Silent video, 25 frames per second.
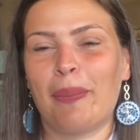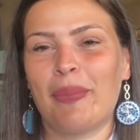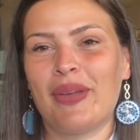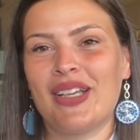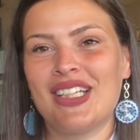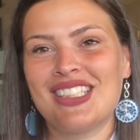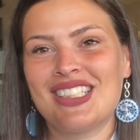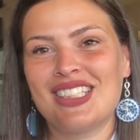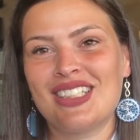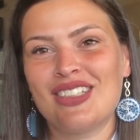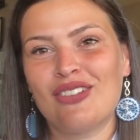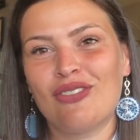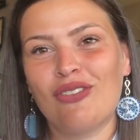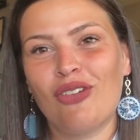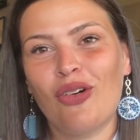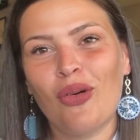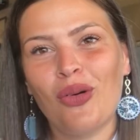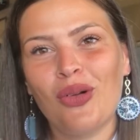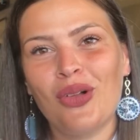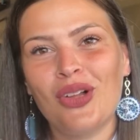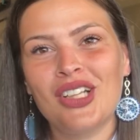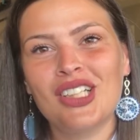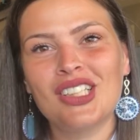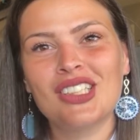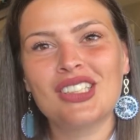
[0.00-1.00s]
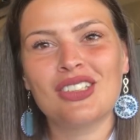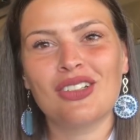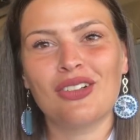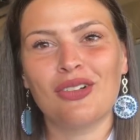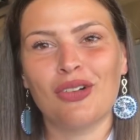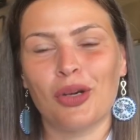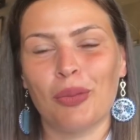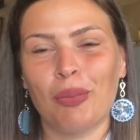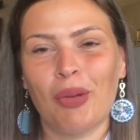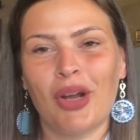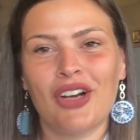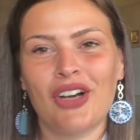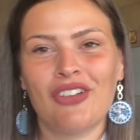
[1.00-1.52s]
Pieces of old
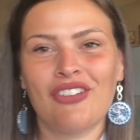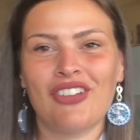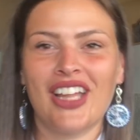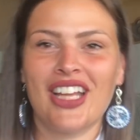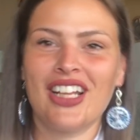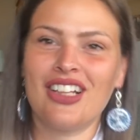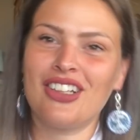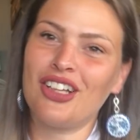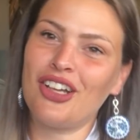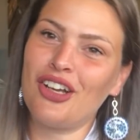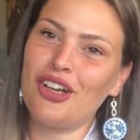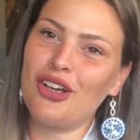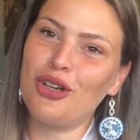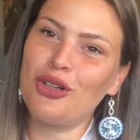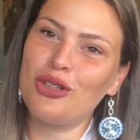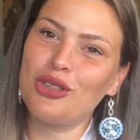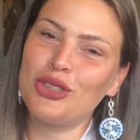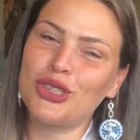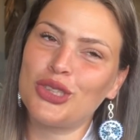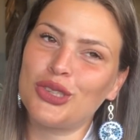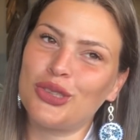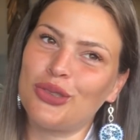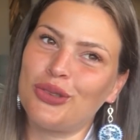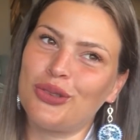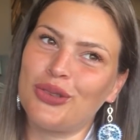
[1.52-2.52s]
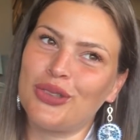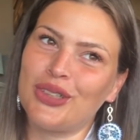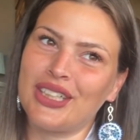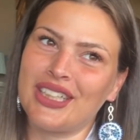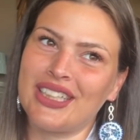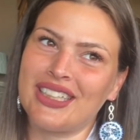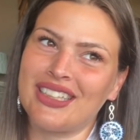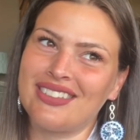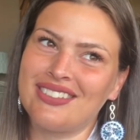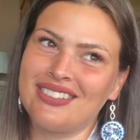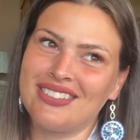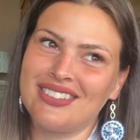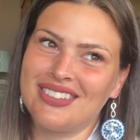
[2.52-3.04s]
or butterfly cloche
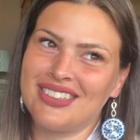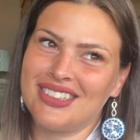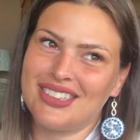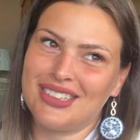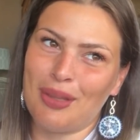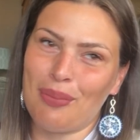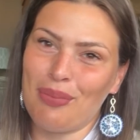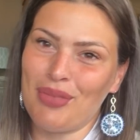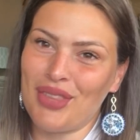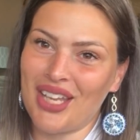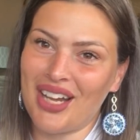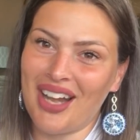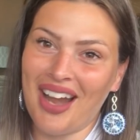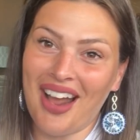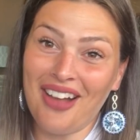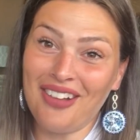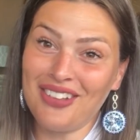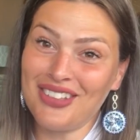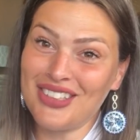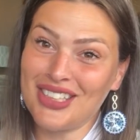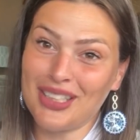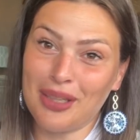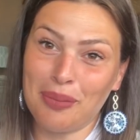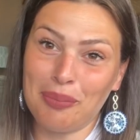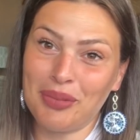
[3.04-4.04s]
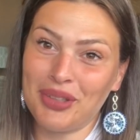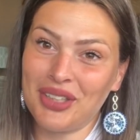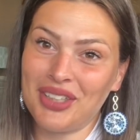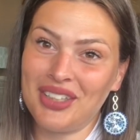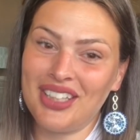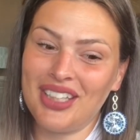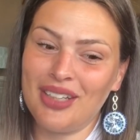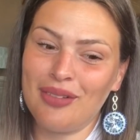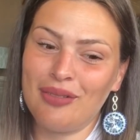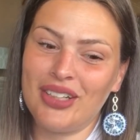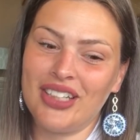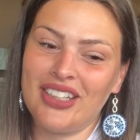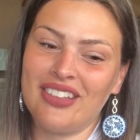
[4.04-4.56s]
or something else completely?
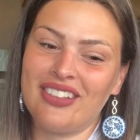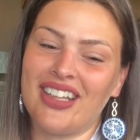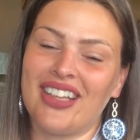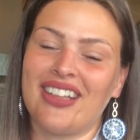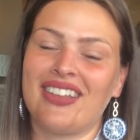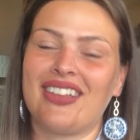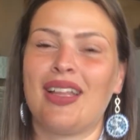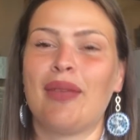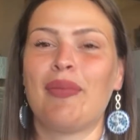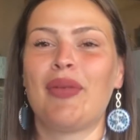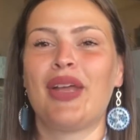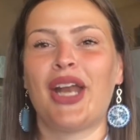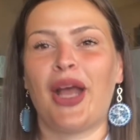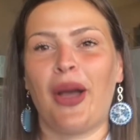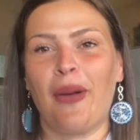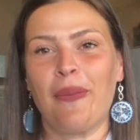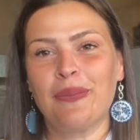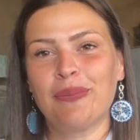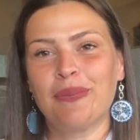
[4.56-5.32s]
What do you think? Let me know.